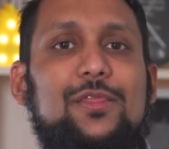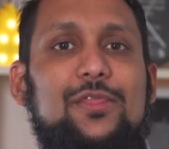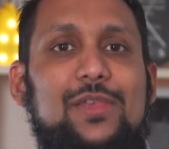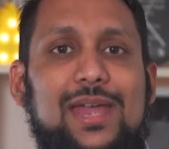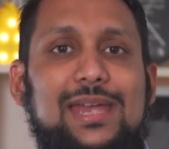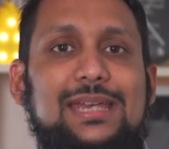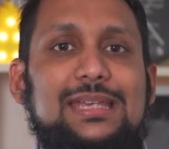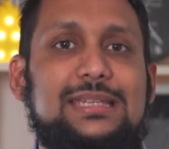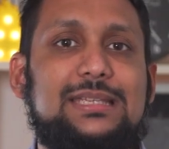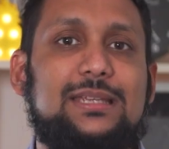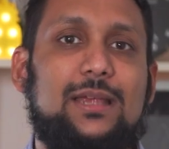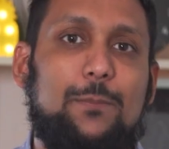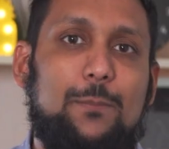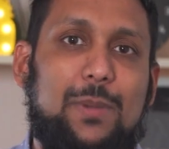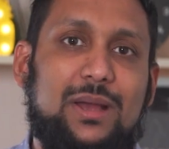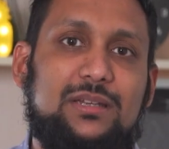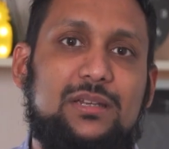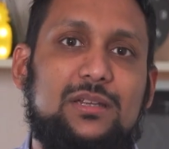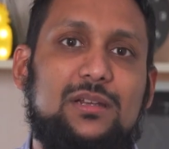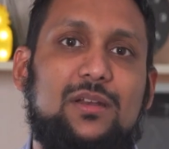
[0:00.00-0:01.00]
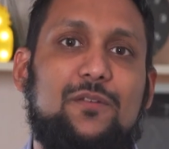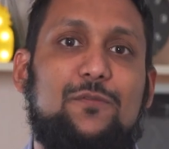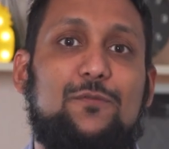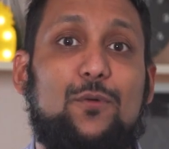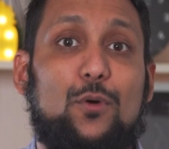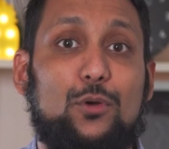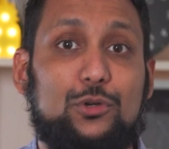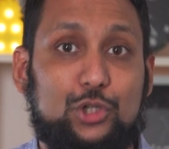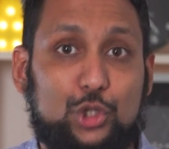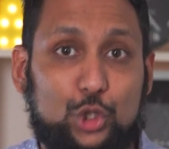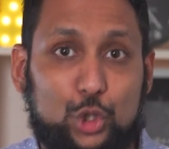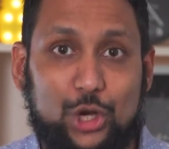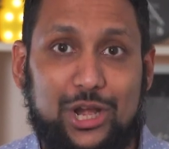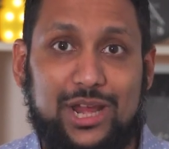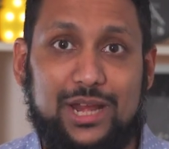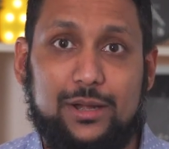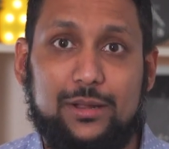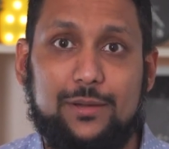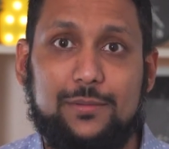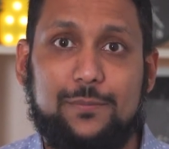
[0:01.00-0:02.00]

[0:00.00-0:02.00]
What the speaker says: There is a button for trade.